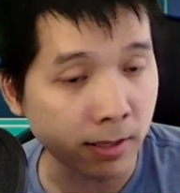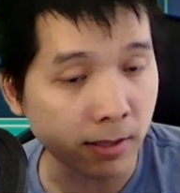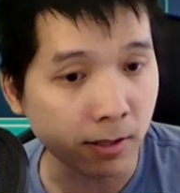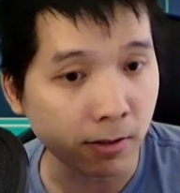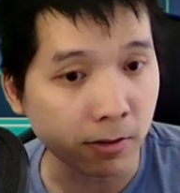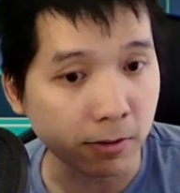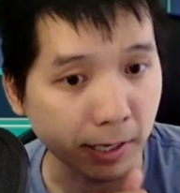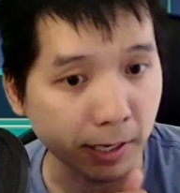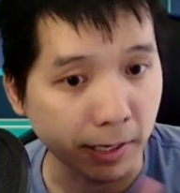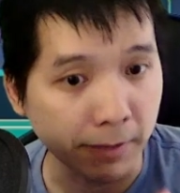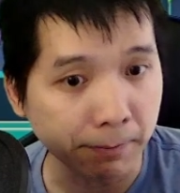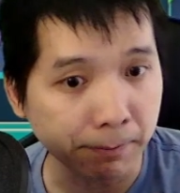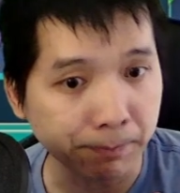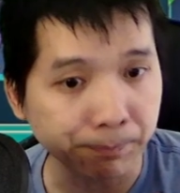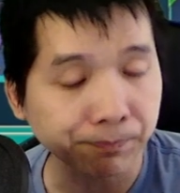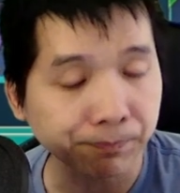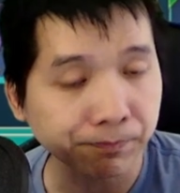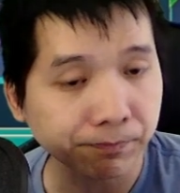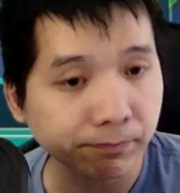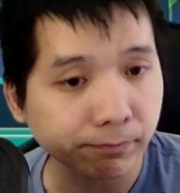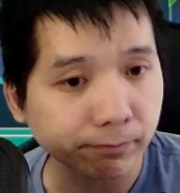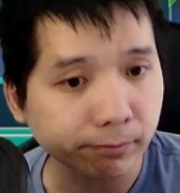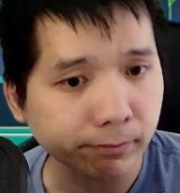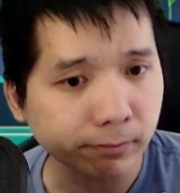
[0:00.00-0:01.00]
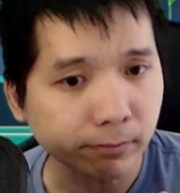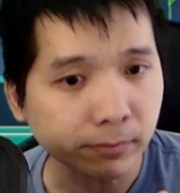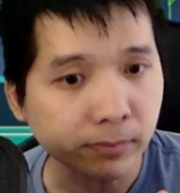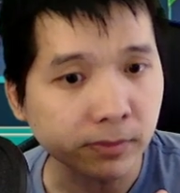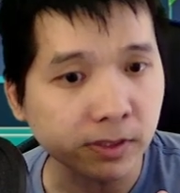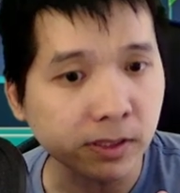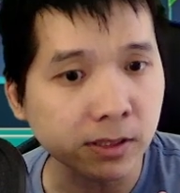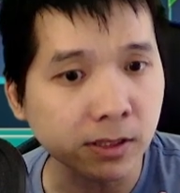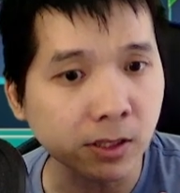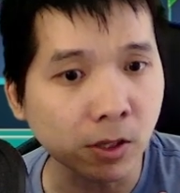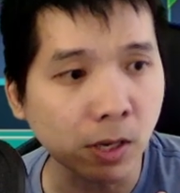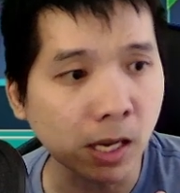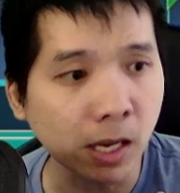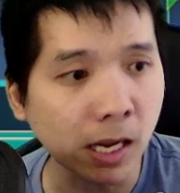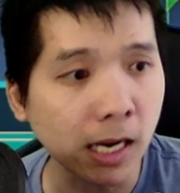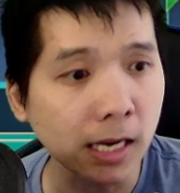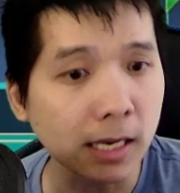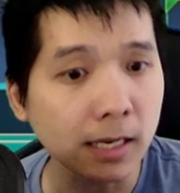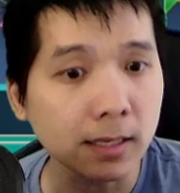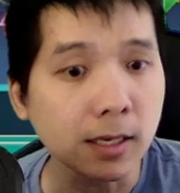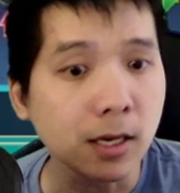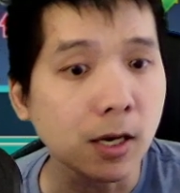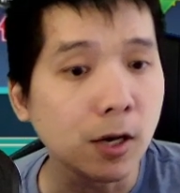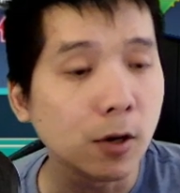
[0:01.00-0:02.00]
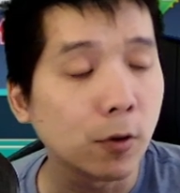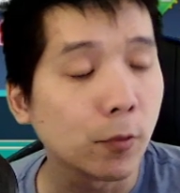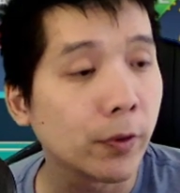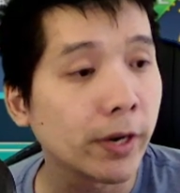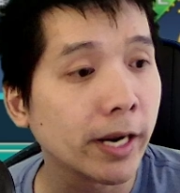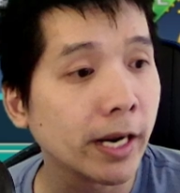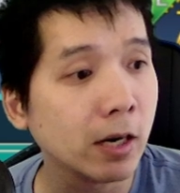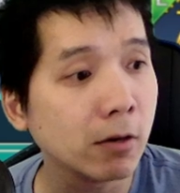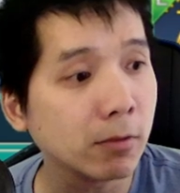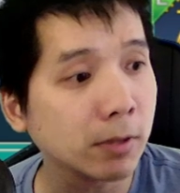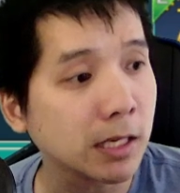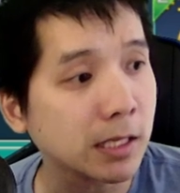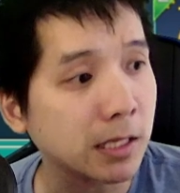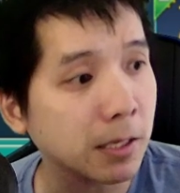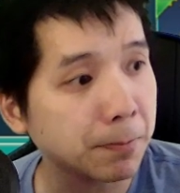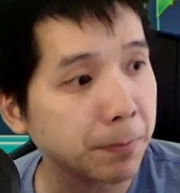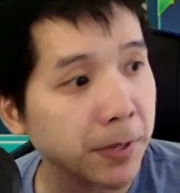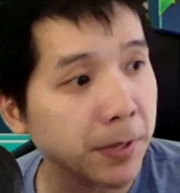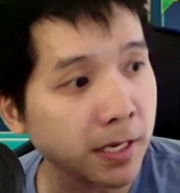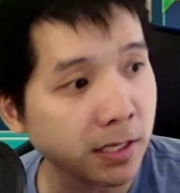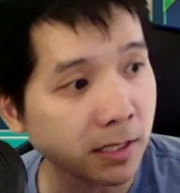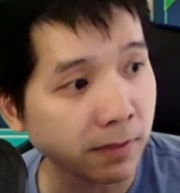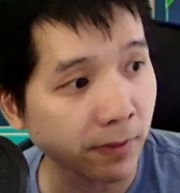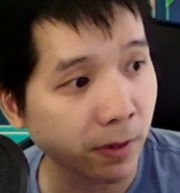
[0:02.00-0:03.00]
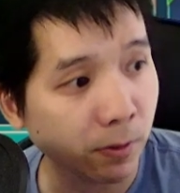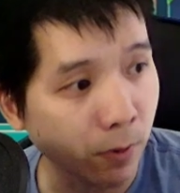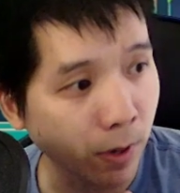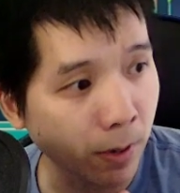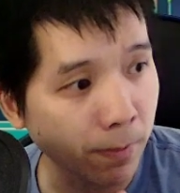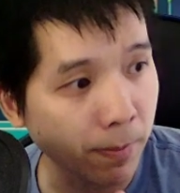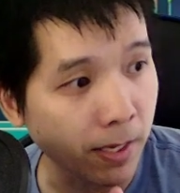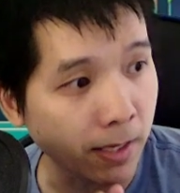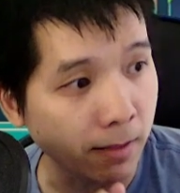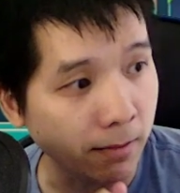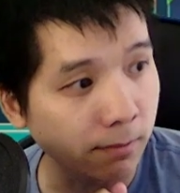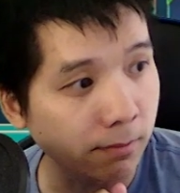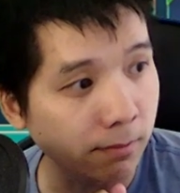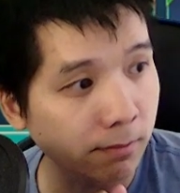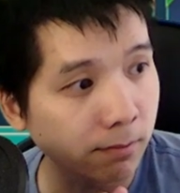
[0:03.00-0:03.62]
Okay. So like when I look at this piece of equipment,